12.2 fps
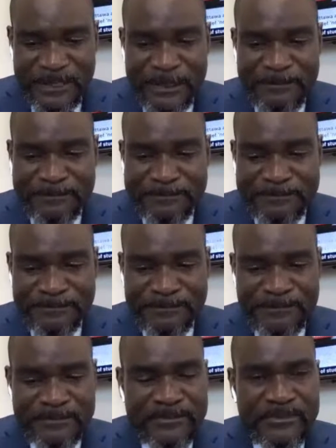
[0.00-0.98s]
Okay,
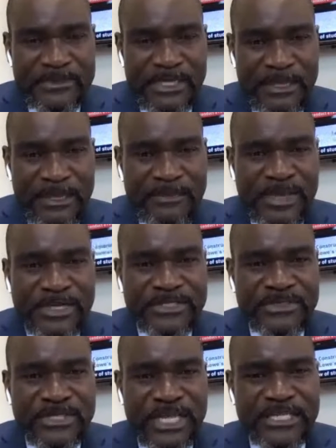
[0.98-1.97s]
that
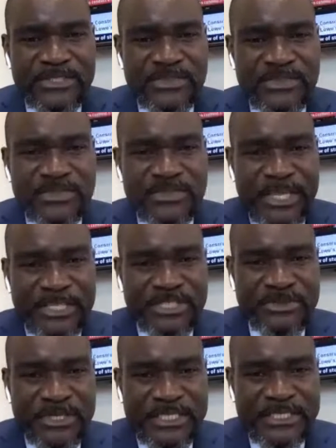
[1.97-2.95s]
is where the
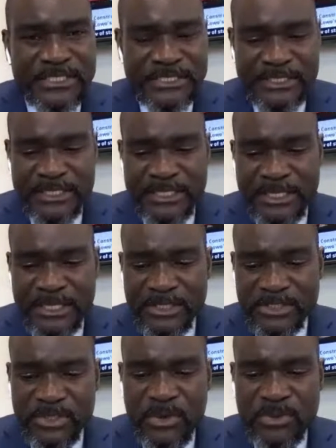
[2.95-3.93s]
issue is.
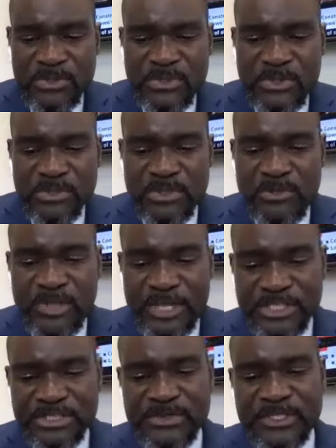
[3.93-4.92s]
So
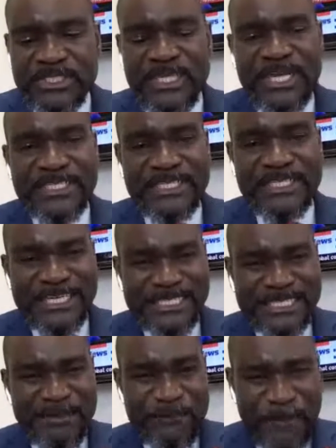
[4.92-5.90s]
the issue is that it
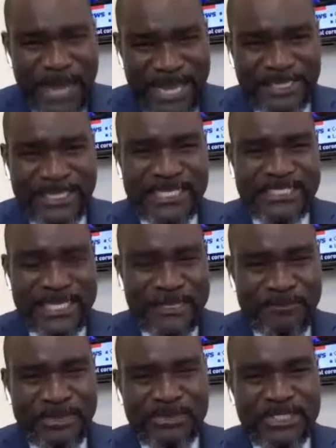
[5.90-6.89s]
is the bad things
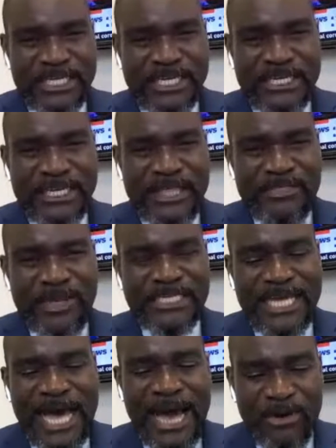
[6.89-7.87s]
in Butane
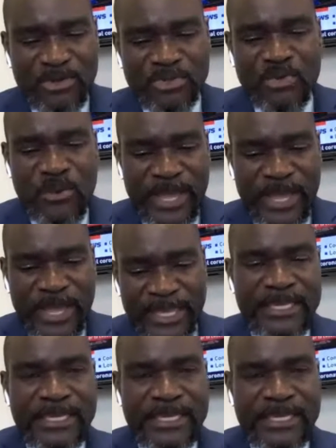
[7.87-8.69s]
that outweigh